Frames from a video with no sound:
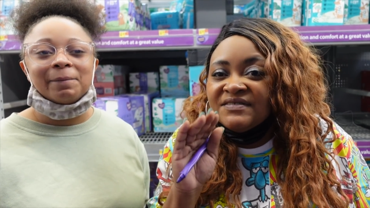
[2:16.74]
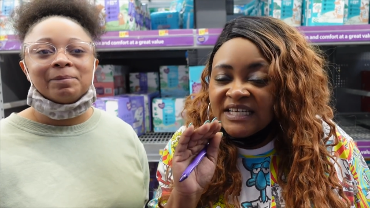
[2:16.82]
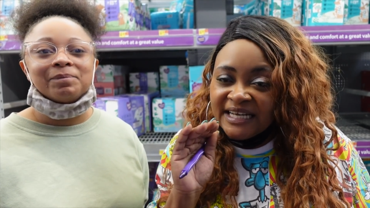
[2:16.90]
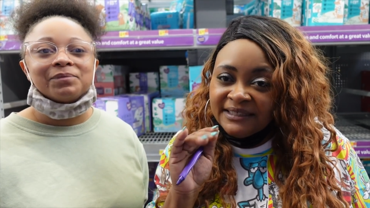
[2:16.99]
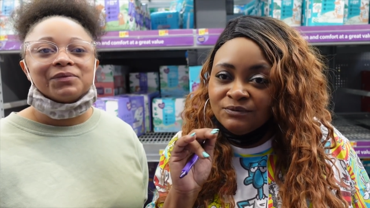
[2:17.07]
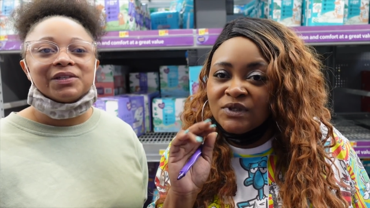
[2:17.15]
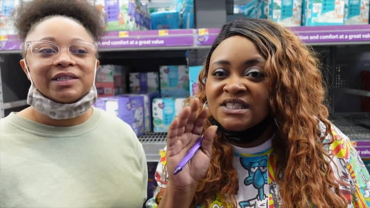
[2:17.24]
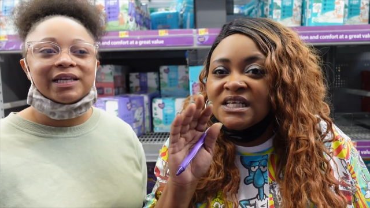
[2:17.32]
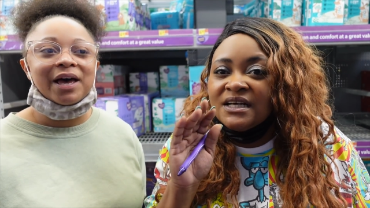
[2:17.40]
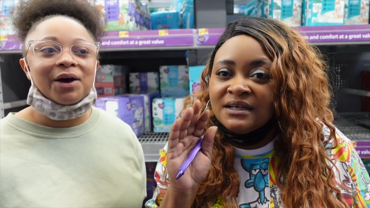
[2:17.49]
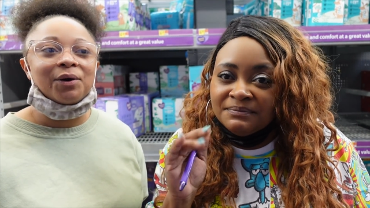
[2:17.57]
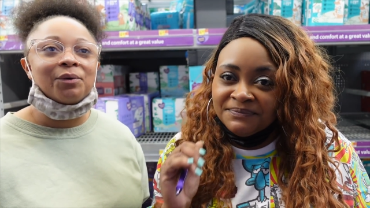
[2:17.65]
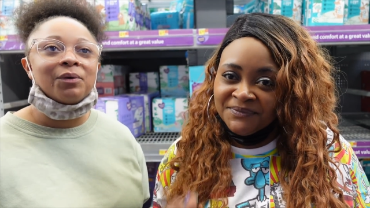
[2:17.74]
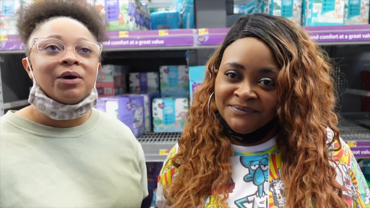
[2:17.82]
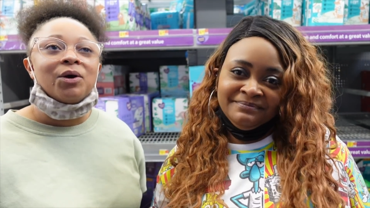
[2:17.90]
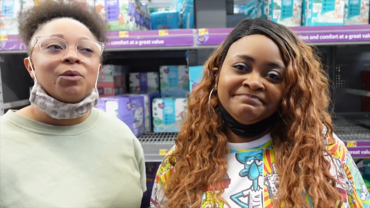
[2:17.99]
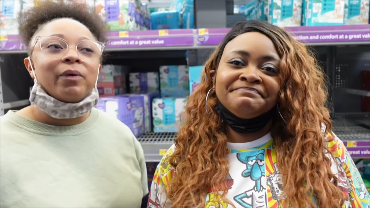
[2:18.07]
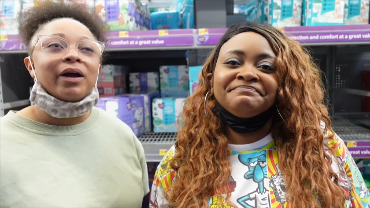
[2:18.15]
Speaker 1: 17. Um, What's so up?
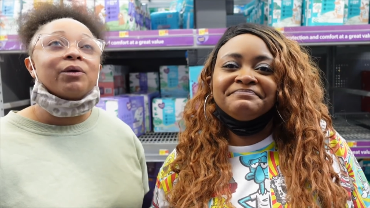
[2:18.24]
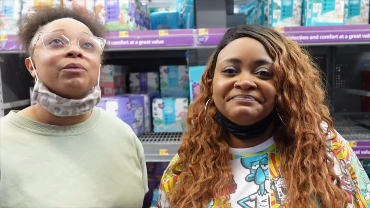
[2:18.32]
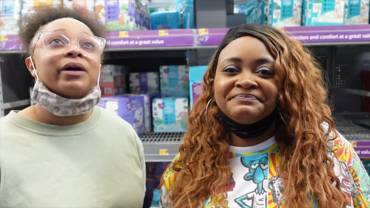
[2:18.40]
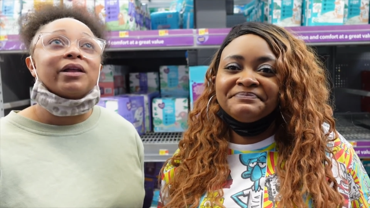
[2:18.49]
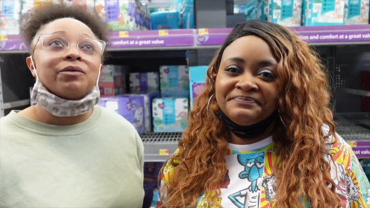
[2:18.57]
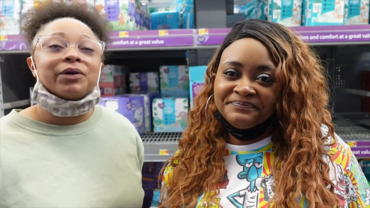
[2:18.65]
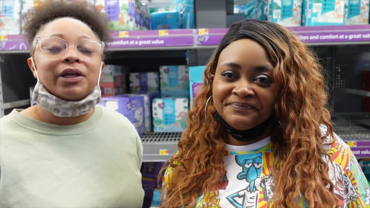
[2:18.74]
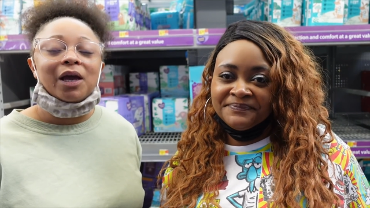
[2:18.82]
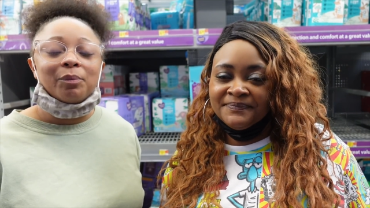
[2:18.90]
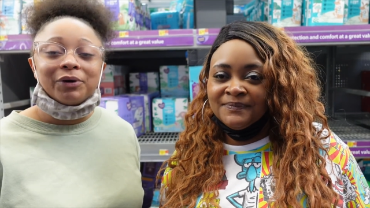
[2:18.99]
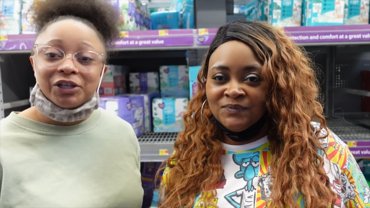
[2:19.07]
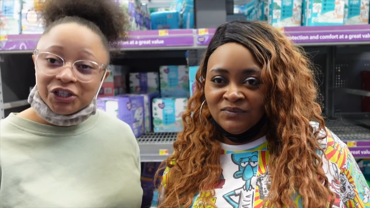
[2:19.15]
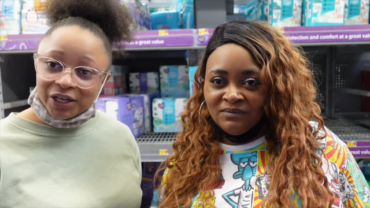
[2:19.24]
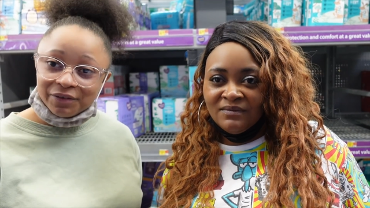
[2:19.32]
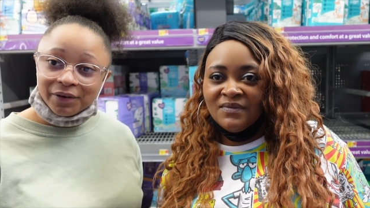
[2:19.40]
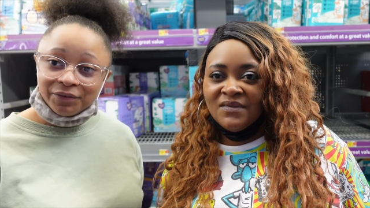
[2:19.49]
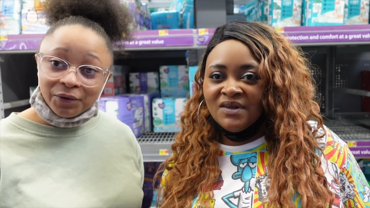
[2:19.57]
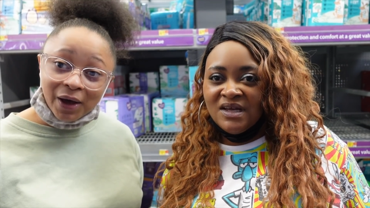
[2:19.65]
We are mm -hmm. really, really appreciative of
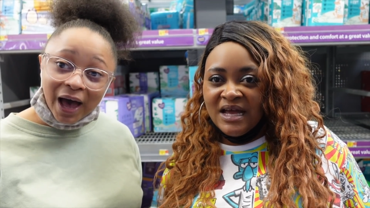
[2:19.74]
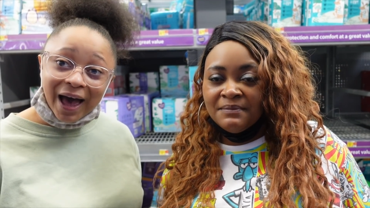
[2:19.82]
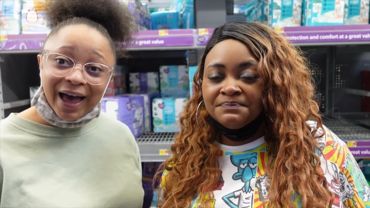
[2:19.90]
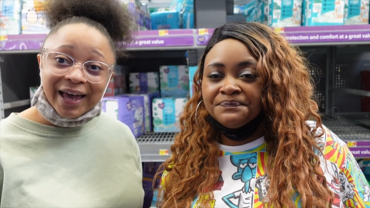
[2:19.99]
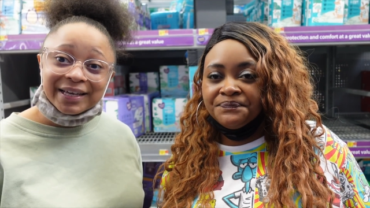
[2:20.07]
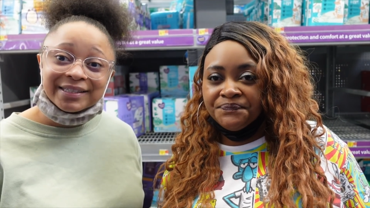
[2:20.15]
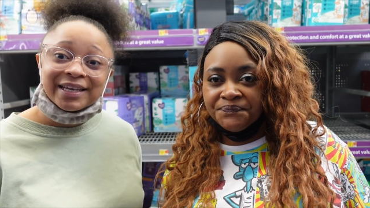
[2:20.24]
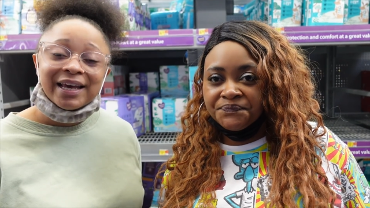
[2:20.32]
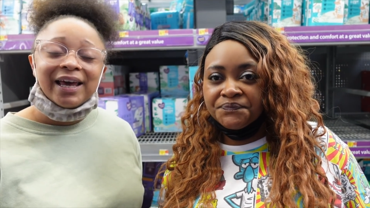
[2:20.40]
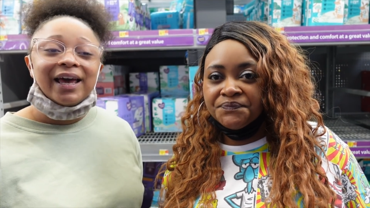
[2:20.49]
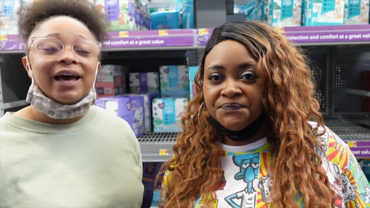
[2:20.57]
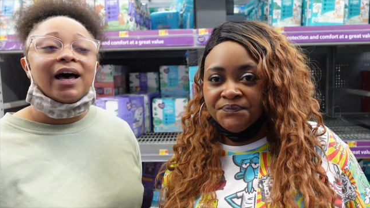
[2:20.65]
you guys. Yep.